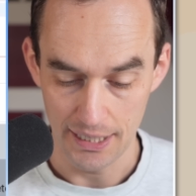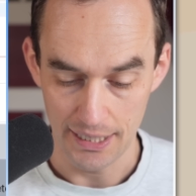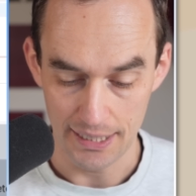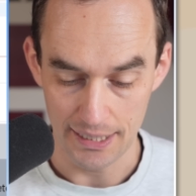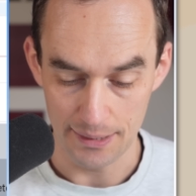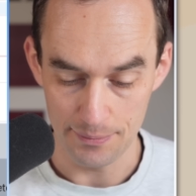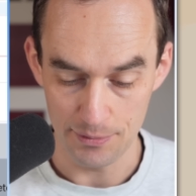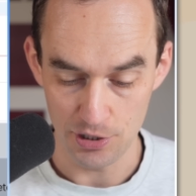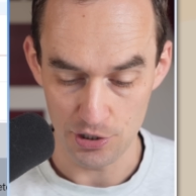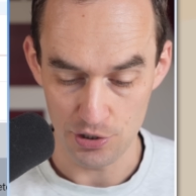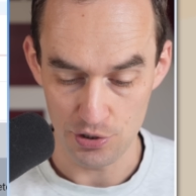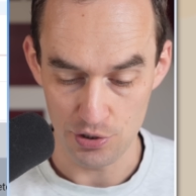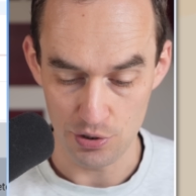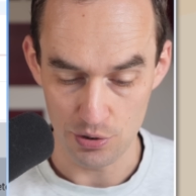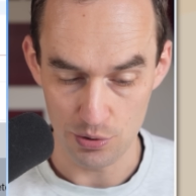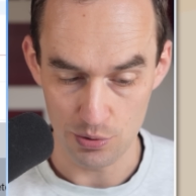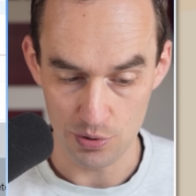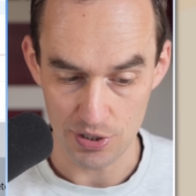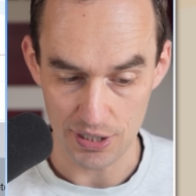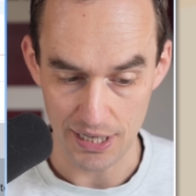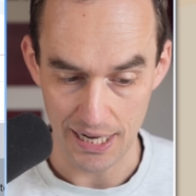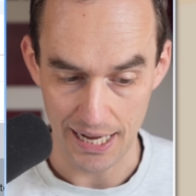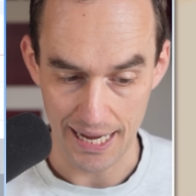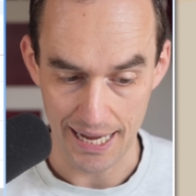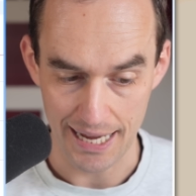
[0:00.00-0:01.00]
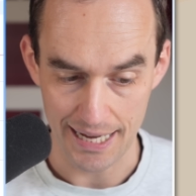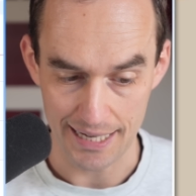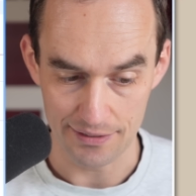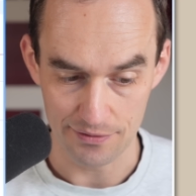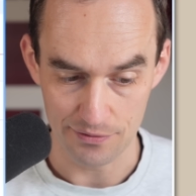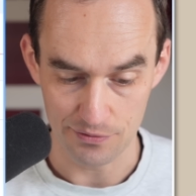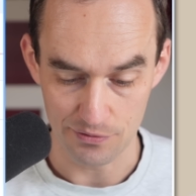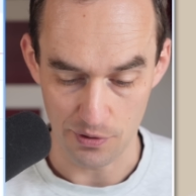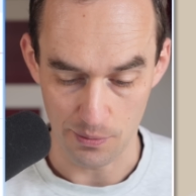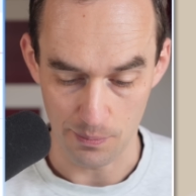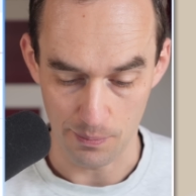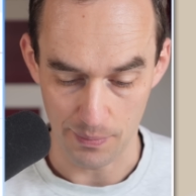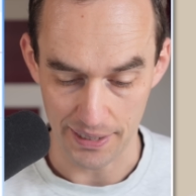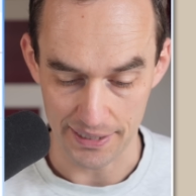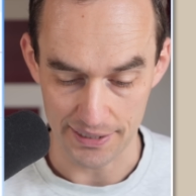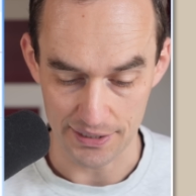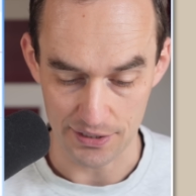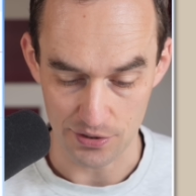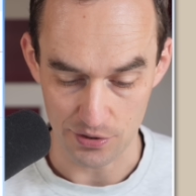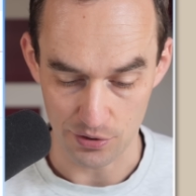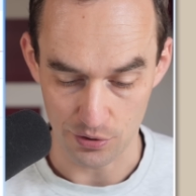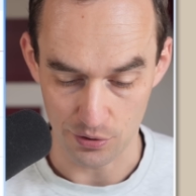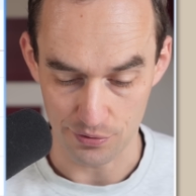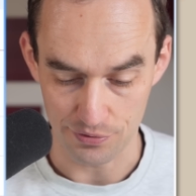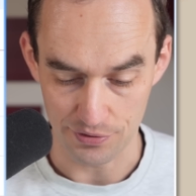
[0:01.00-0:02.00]
And I'm going to choose add
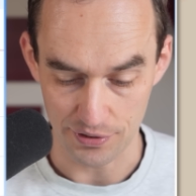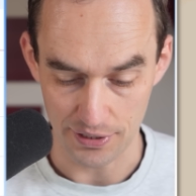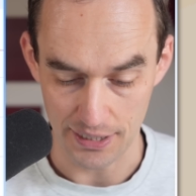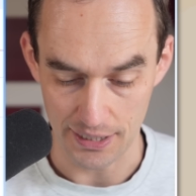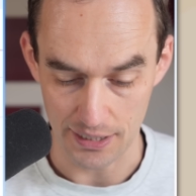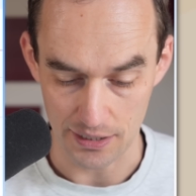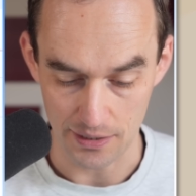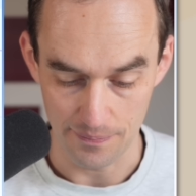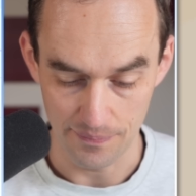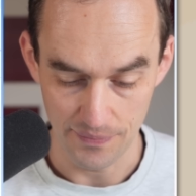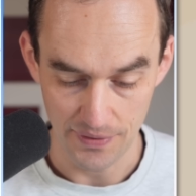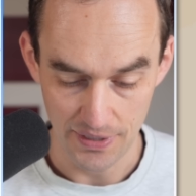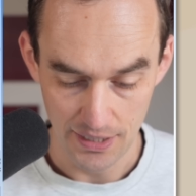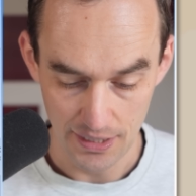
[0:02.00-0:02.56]
reminder over here.